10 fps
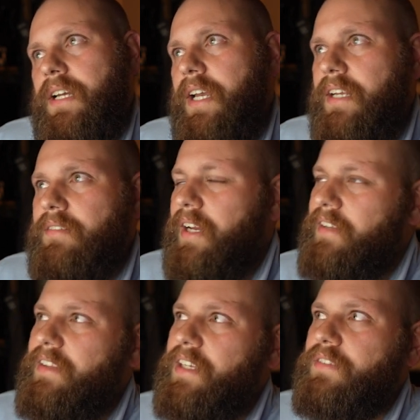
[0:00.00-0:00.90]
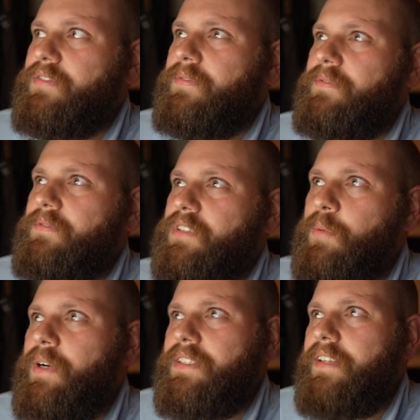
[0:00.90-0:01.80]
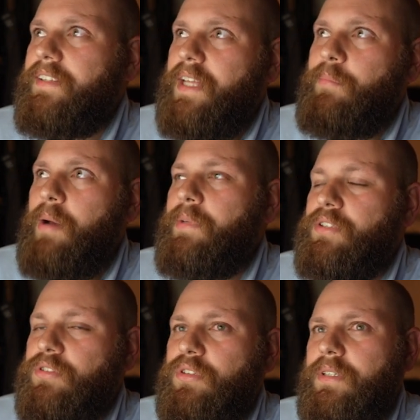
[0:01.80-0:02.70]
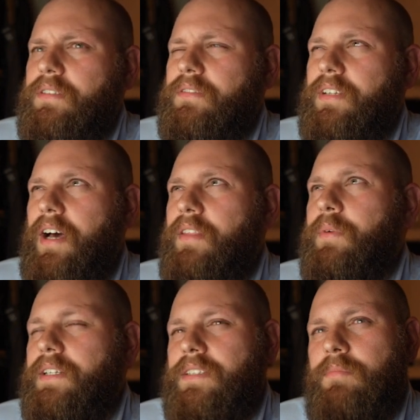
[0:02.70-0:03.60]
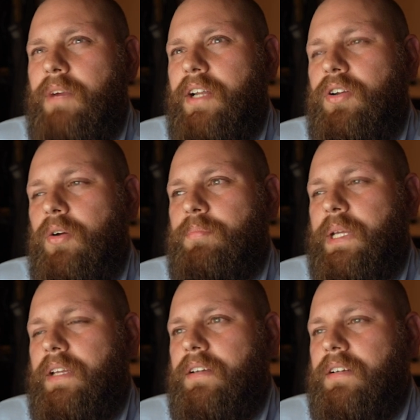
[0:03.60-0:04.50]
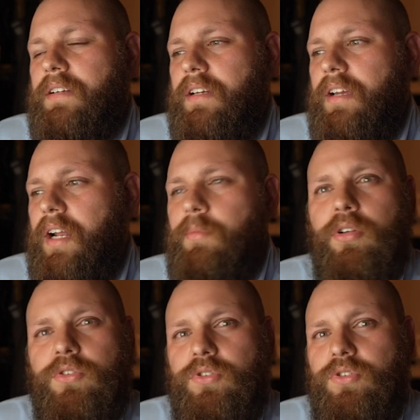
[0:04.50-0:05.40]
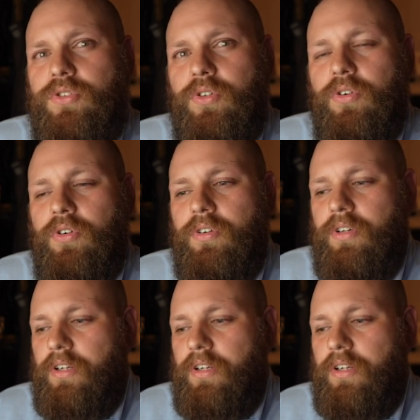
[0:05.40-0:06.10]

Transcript: And I can think of some ways I think that might be true, and other ways it might not be. And I'm not too sure.